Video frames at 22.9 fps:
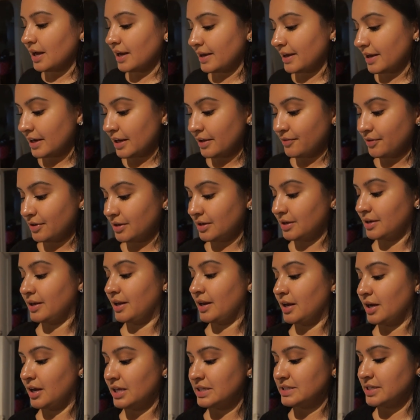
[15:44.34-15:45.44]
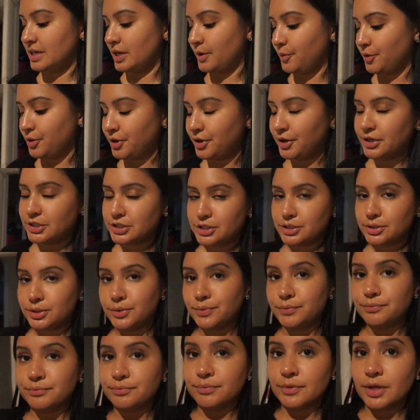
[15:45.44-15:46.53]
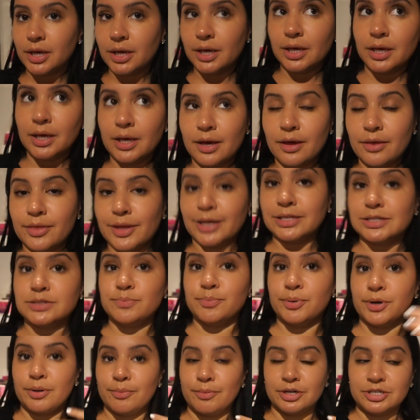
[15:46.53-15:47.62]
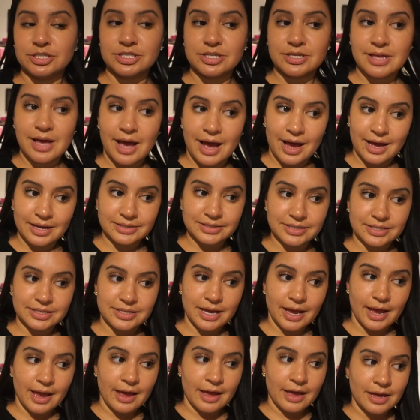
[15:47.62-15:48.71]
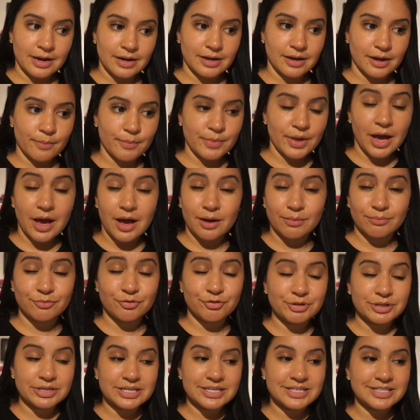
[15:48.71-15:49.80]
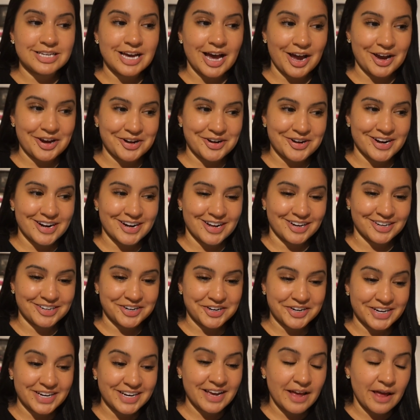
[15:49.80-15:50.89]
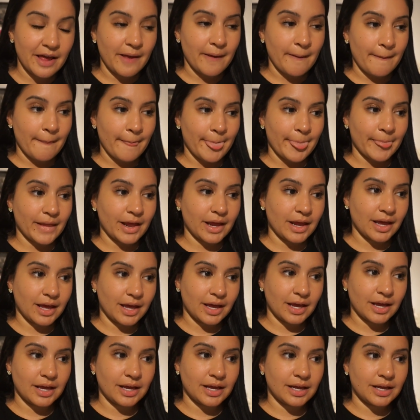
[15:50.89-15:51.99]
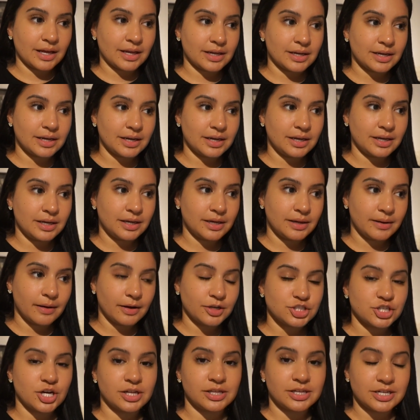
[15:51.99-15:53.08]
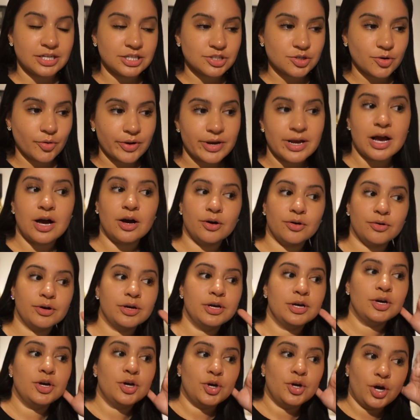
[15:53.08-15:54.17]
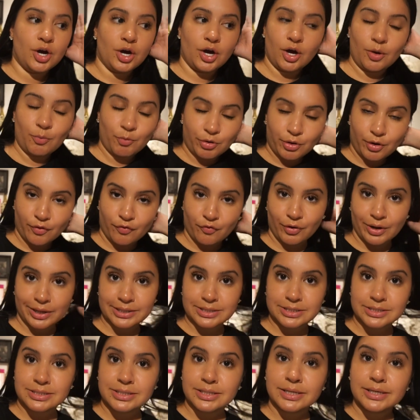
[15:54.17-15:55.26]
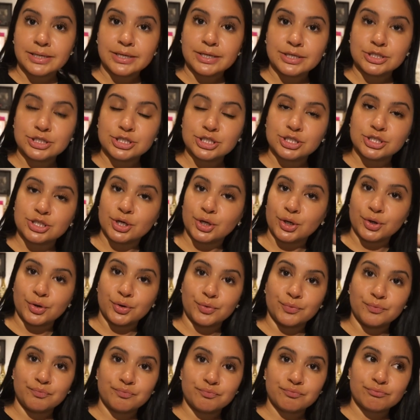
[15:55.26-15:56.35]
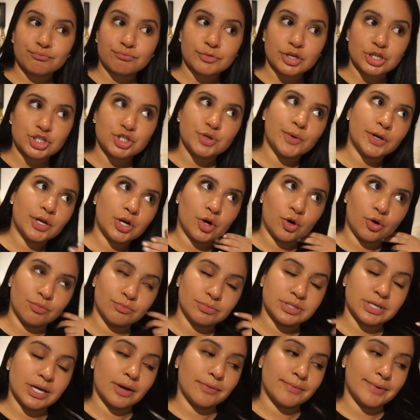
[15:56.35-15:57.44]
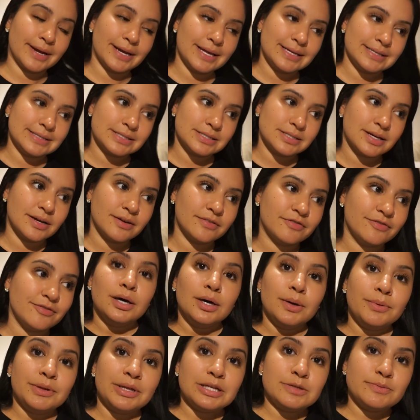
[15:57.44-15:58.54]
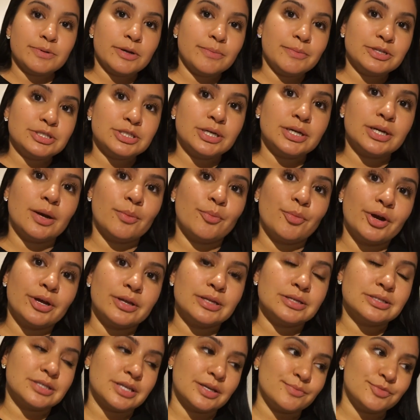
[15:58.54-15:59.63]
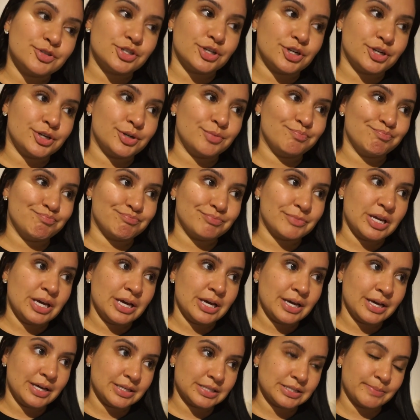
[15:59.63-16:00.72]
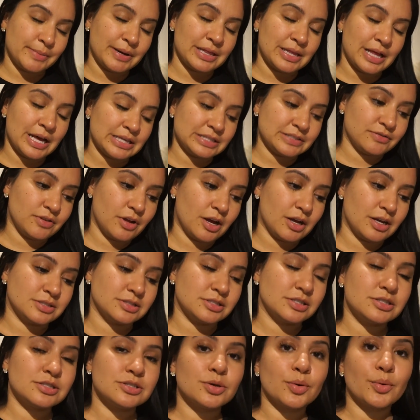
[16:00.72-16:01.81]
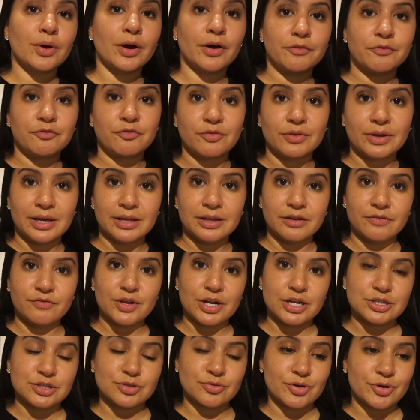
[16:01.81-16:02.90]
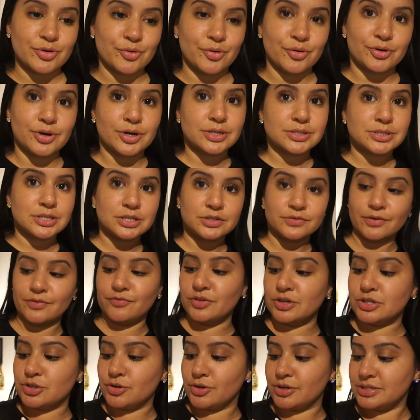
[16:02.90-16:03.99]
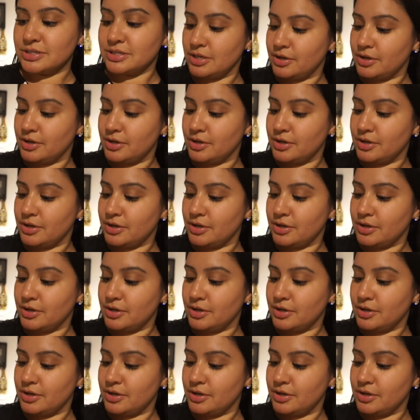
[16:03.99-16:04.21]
I can't even get in contact with her, so that's pretty much that. And yeah, I'm really tired and hungry. And Charlene is going out with her friends to eat, so she went home to get ready and stuff. But that's pretty much it. I'm wearing the same shirt as in my last vlog because it's so comfy. I love that it's 3/4. It's from Victoria's